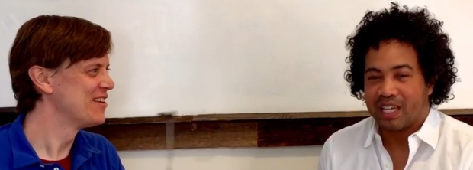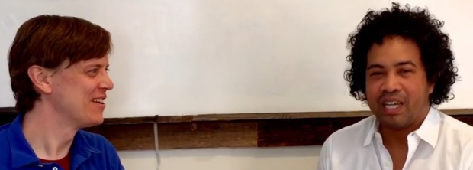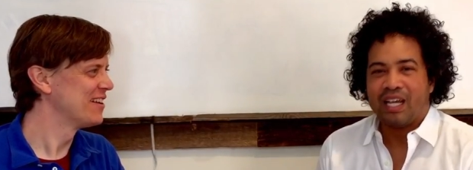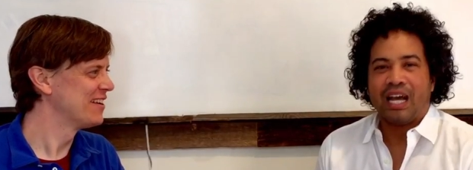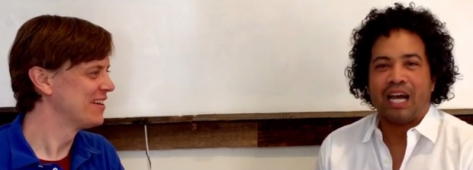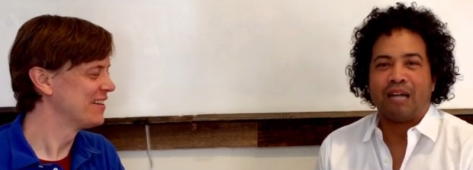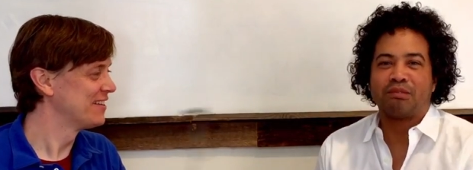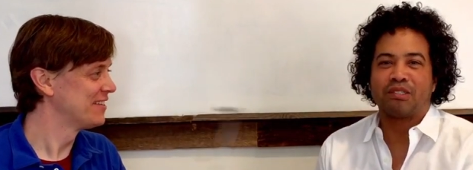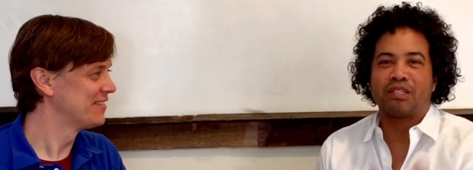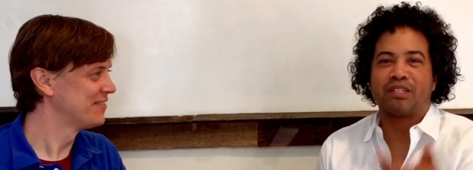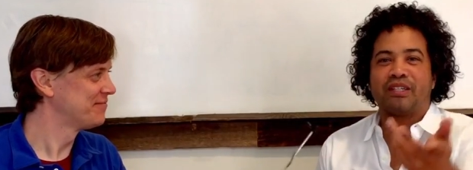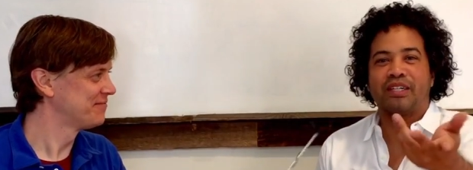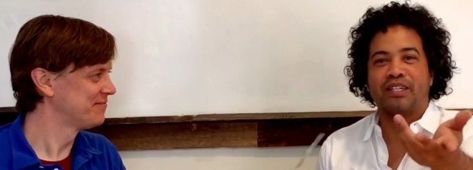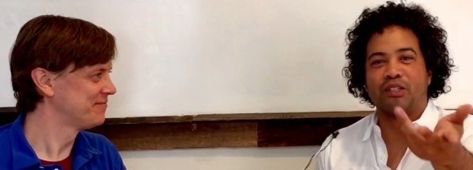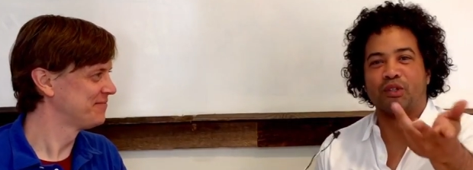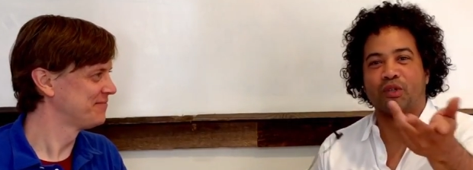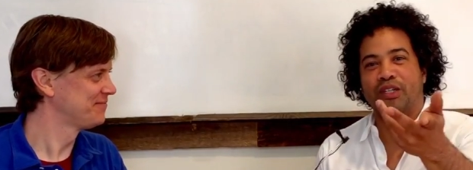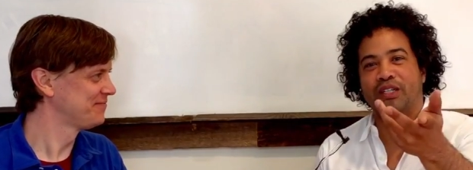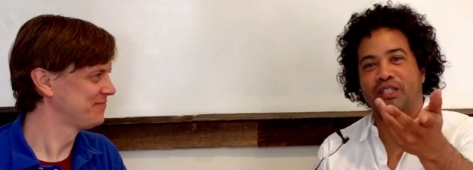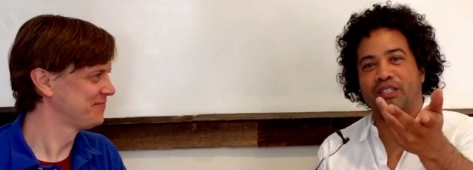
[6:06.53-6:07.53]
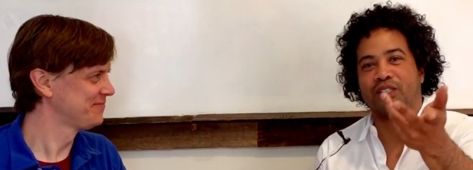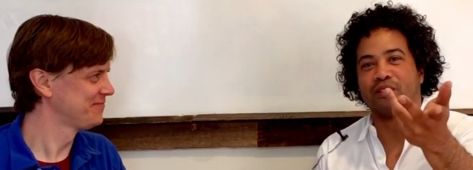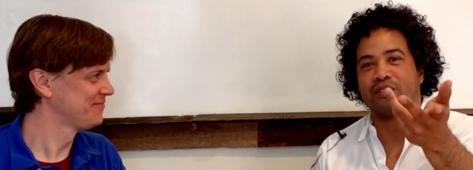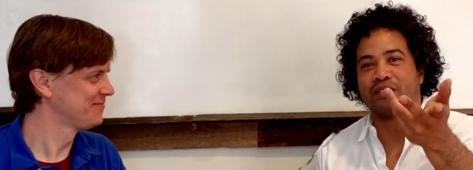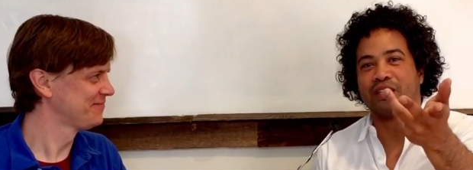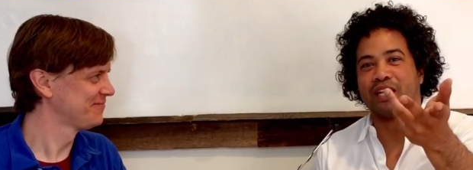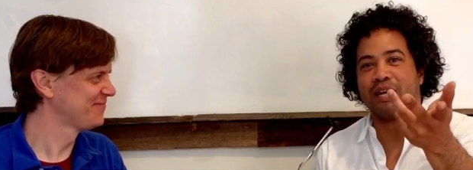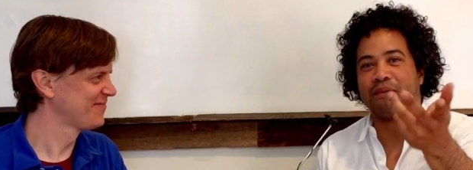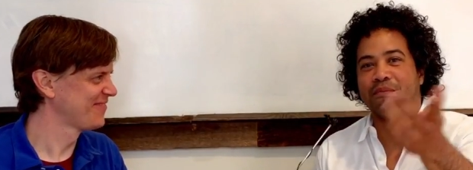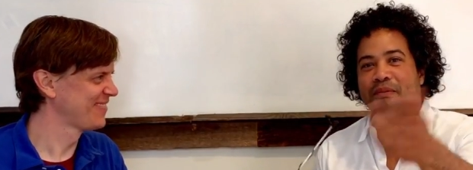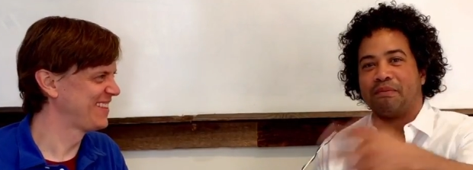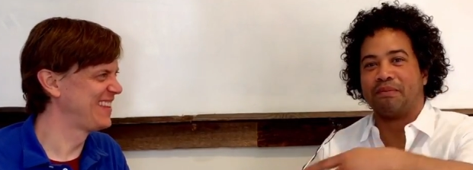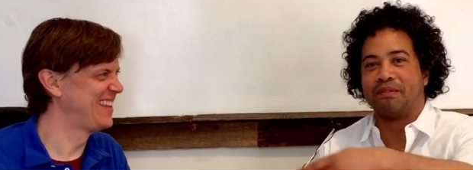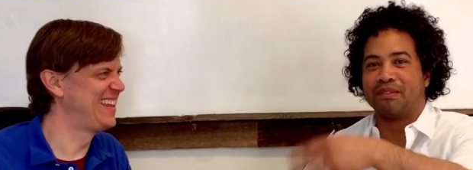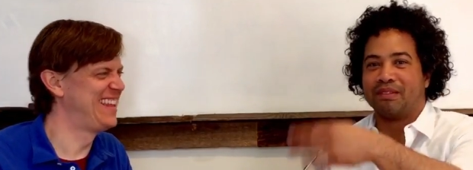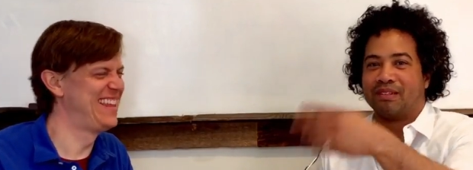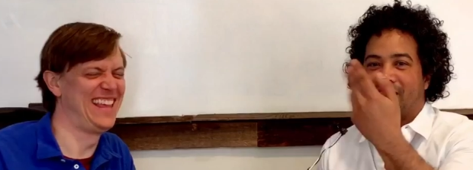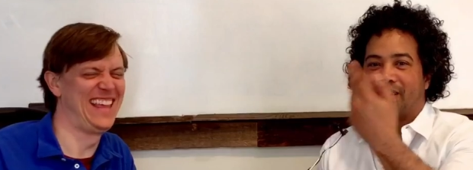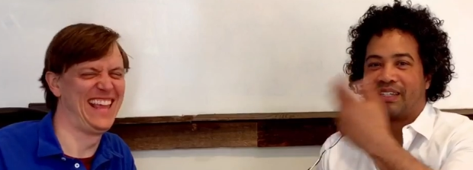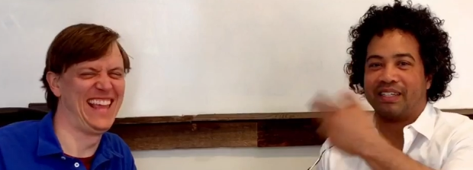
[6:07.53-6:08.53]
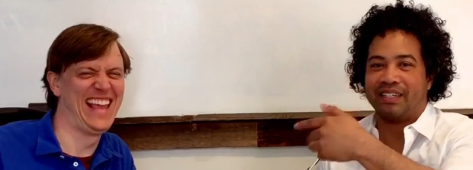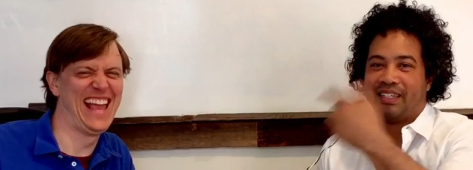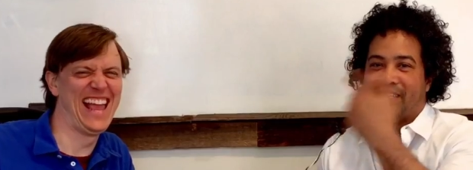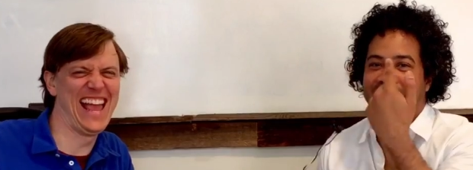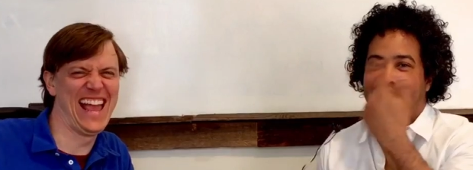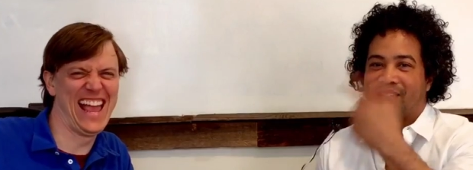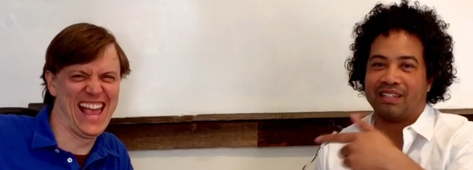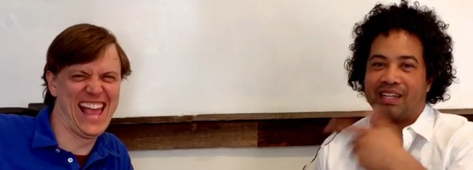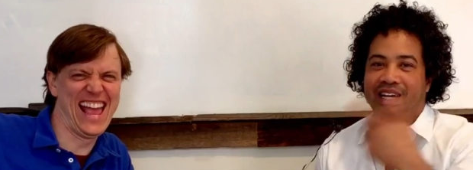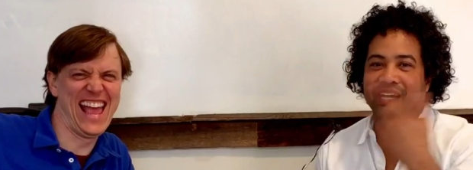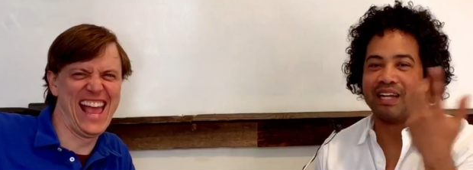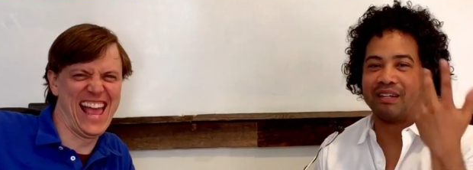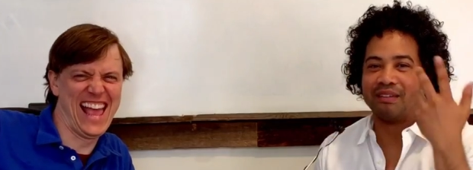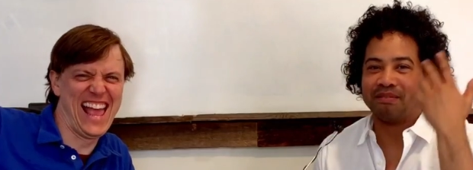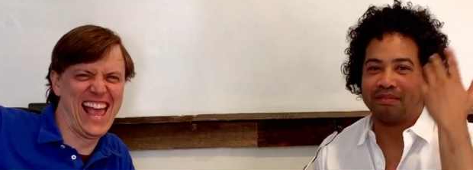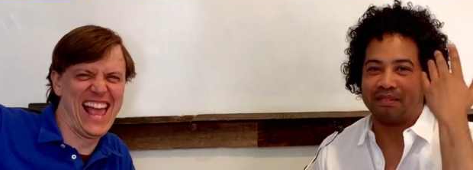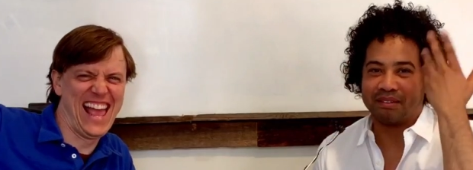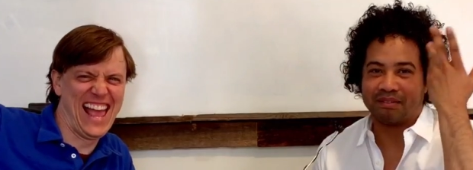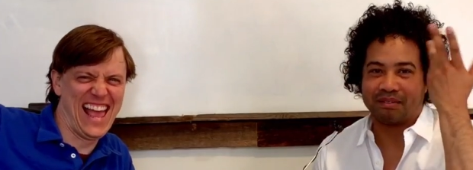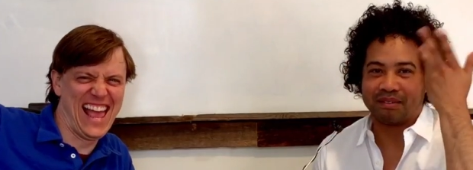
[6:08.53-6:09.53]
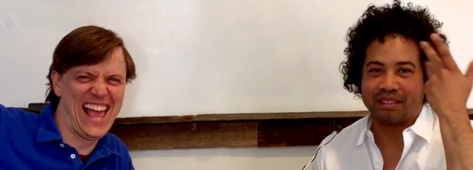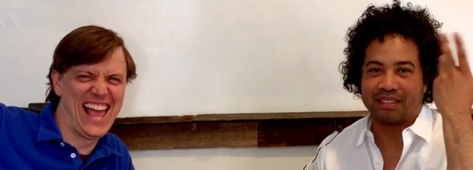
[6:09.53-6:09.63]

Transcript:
Speaker 1: I'm sorry to ignore you this whole time. I've been looking here a lot, and I've,